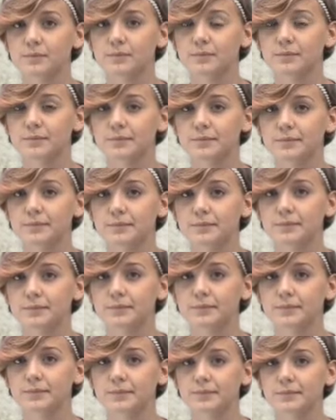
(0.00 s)

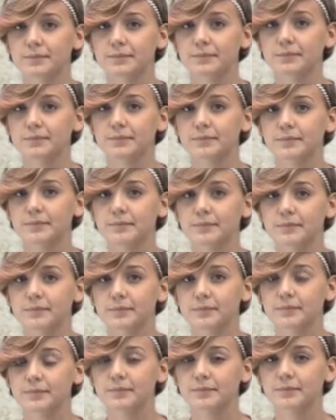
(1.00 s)

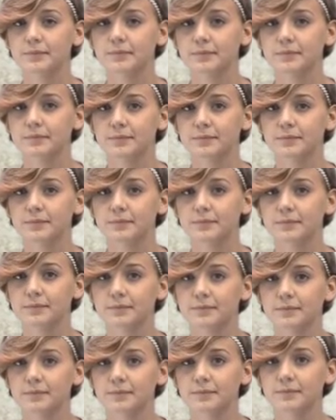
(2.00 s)

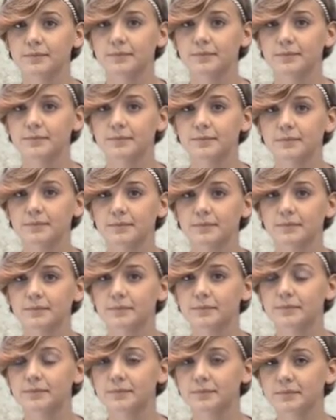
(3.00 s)

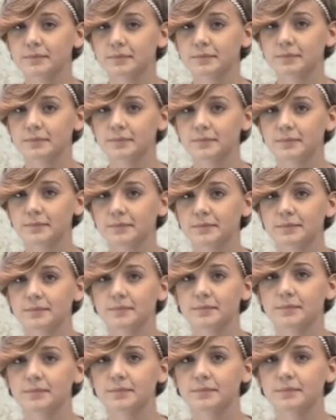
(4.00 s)

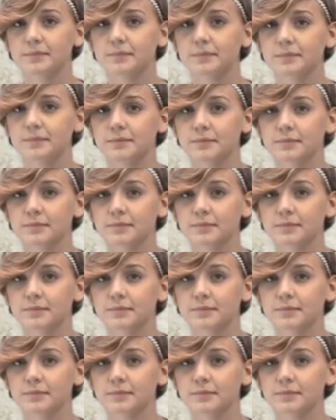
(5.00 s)
No words are spoken by the person on screen.